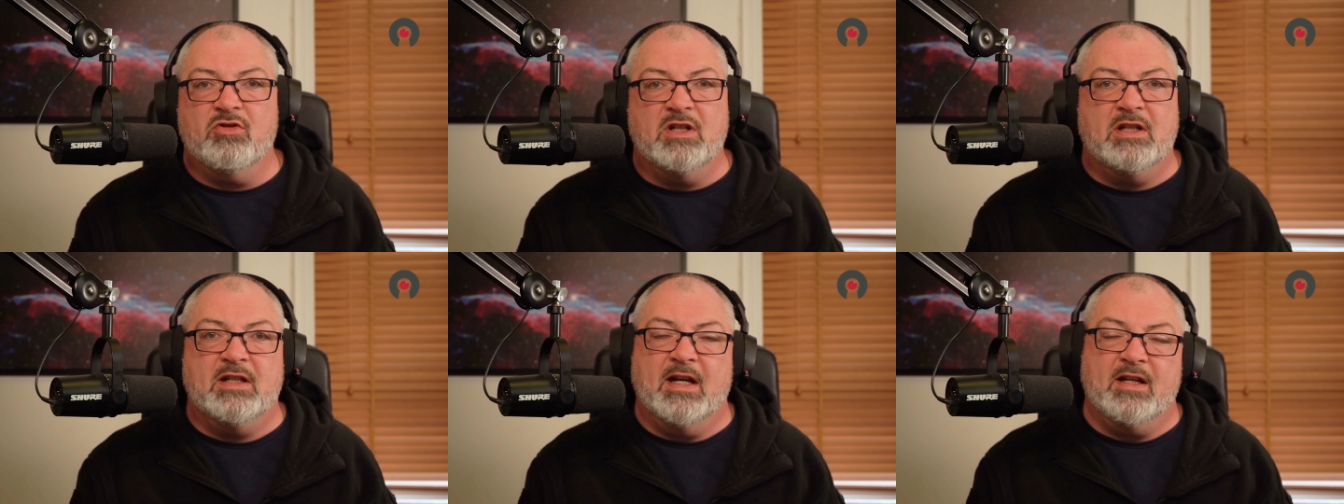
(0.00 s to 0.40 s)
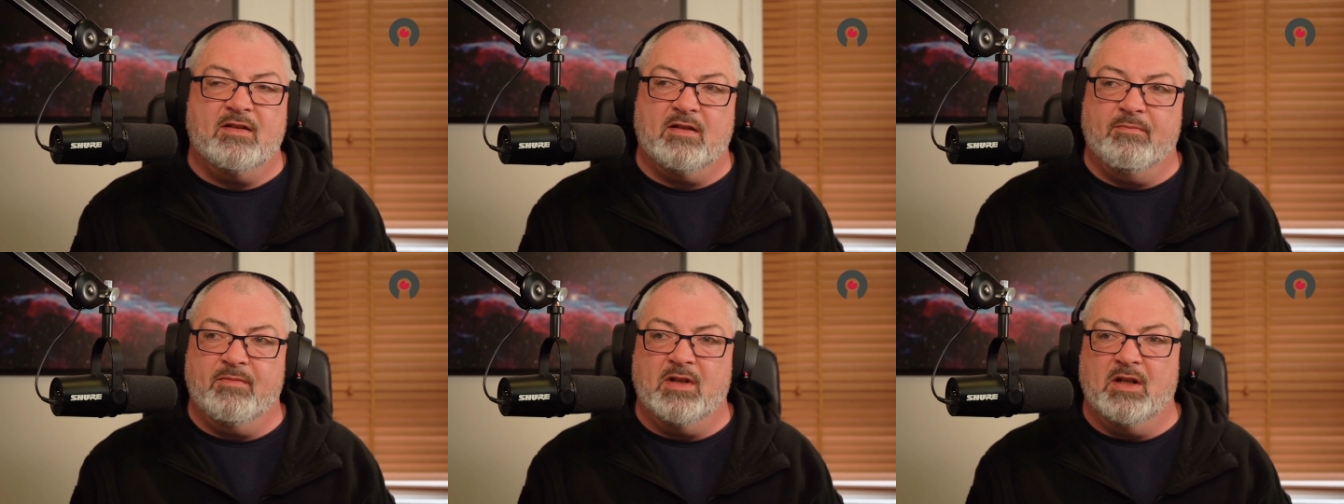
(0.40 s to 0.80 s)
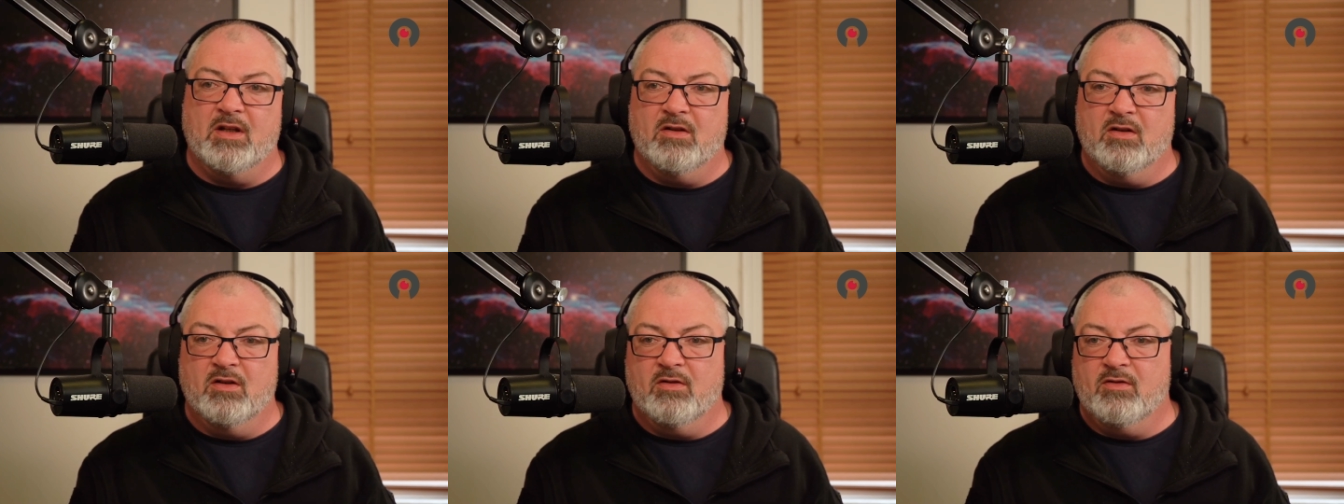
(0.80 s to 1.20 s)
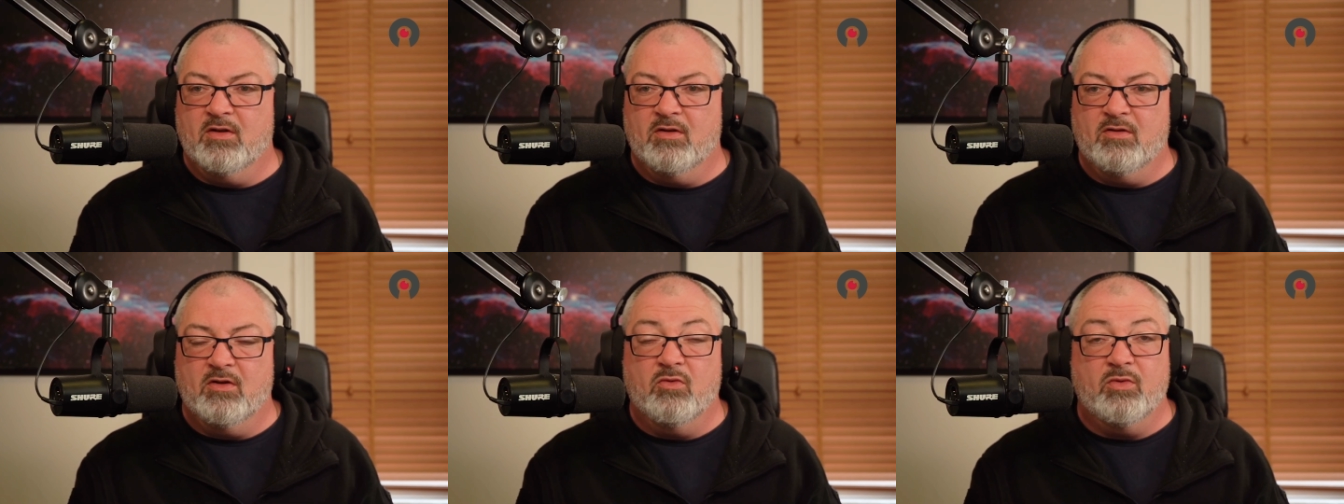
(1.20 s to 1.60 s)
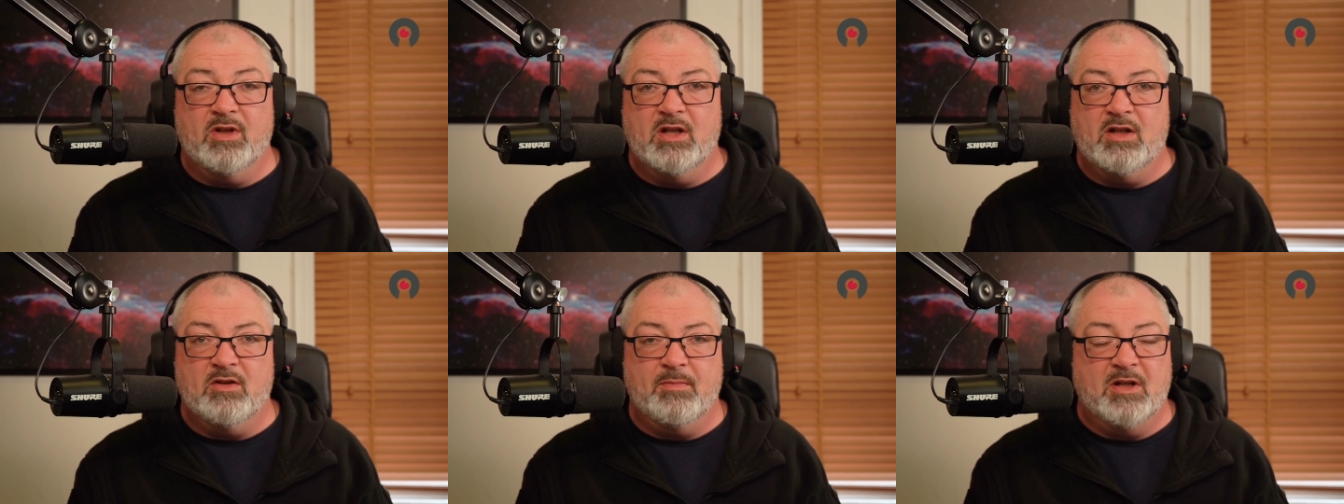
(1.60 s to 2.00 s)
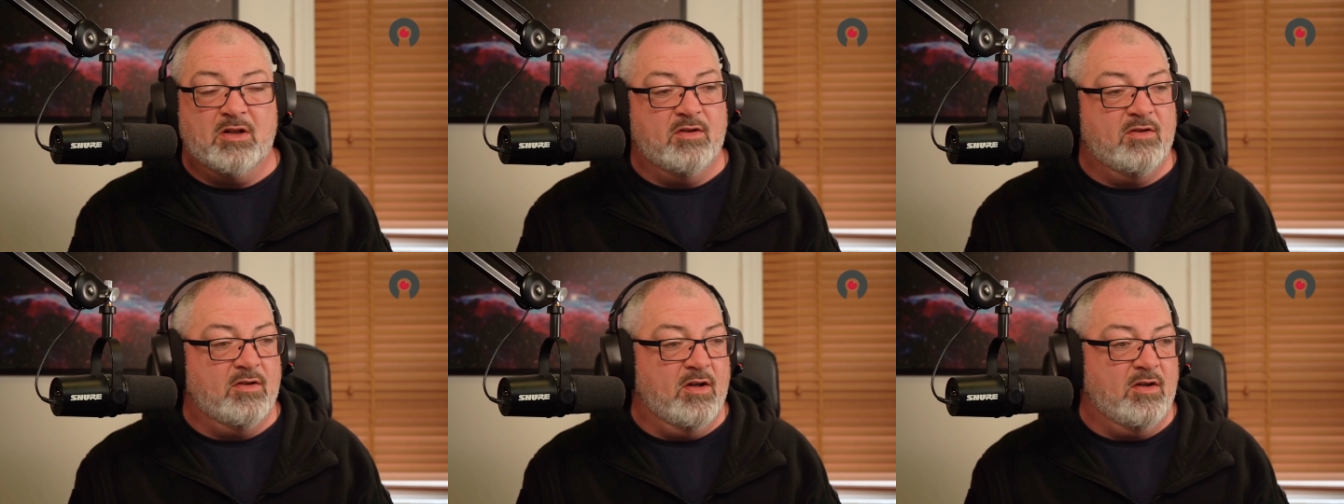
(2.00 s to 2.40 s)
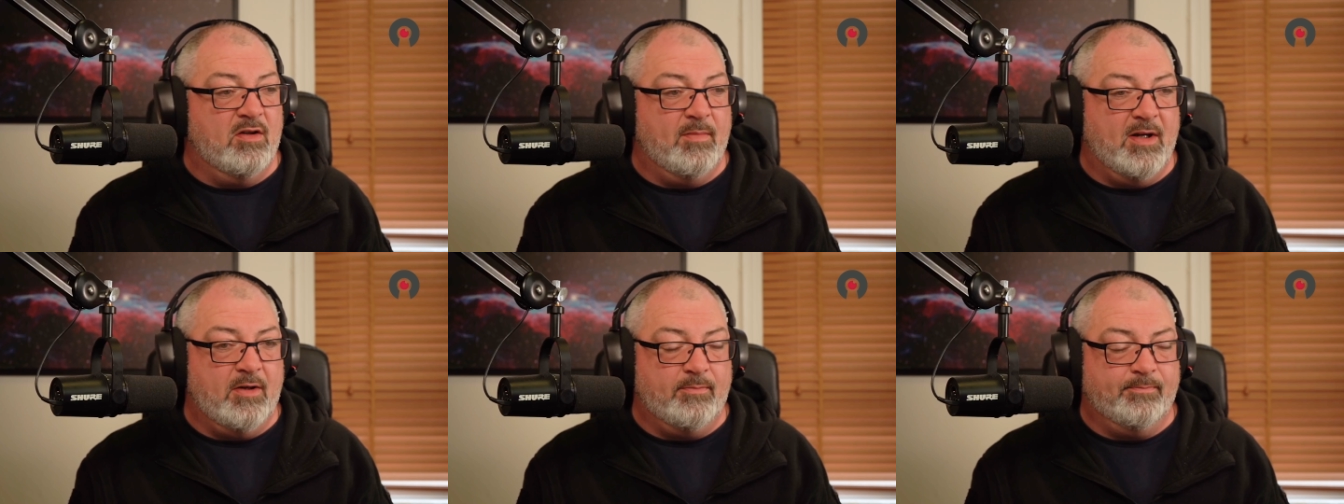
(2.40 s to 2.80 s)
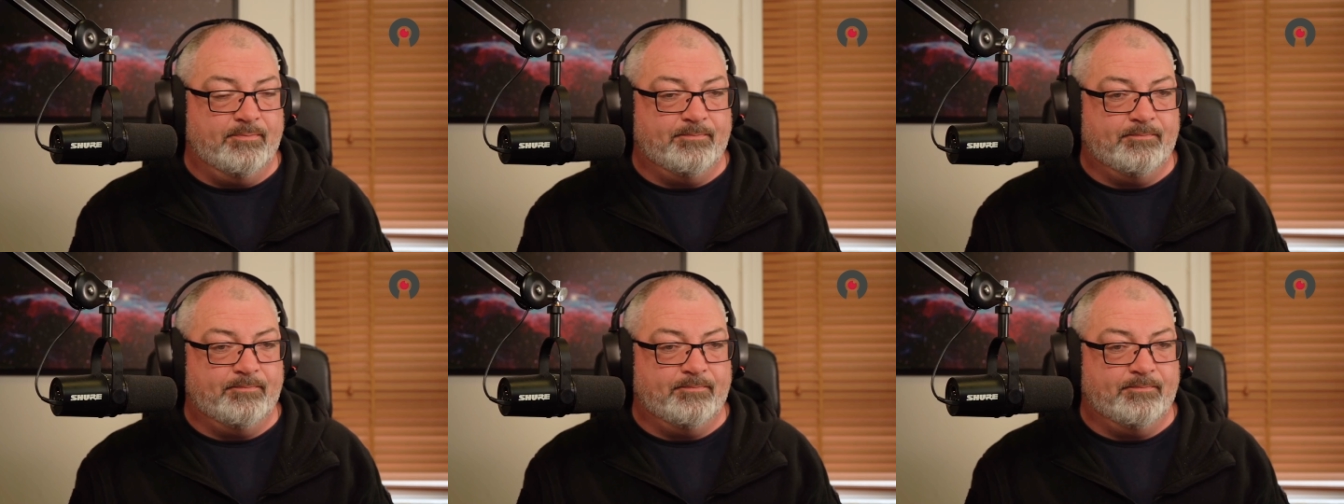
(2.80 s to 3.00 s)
Is that something that, that, that we need to be concerned about?